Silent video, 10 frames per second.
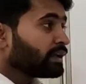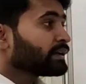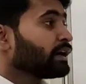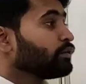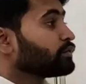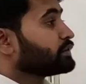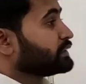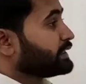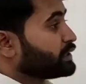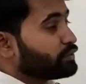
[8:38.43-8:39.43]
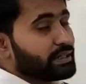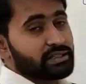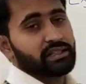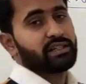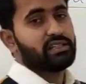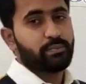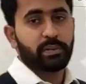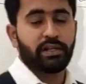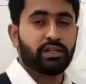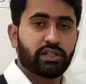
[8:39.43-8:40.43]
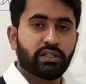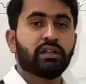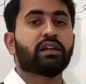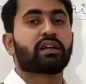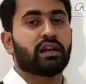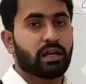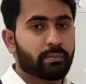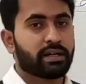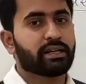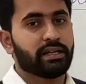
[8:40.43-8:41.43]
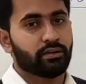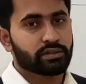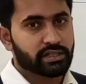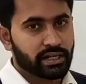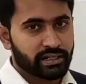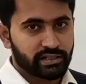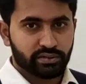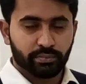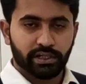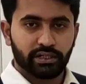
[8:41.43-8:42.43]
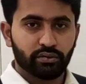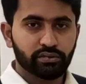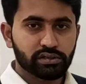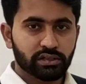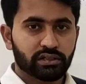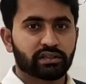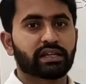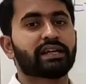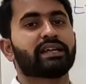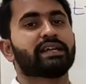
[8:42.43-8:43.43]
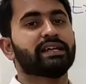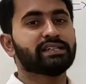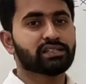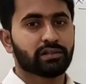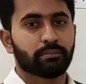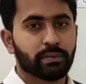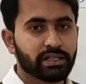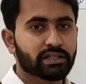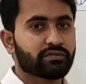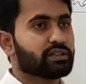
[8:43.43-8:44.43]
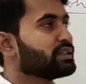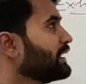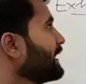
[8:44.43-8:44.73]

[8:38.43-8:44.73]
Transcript: Now, during the respiration, carbon dioxide is produced that gets mixed with the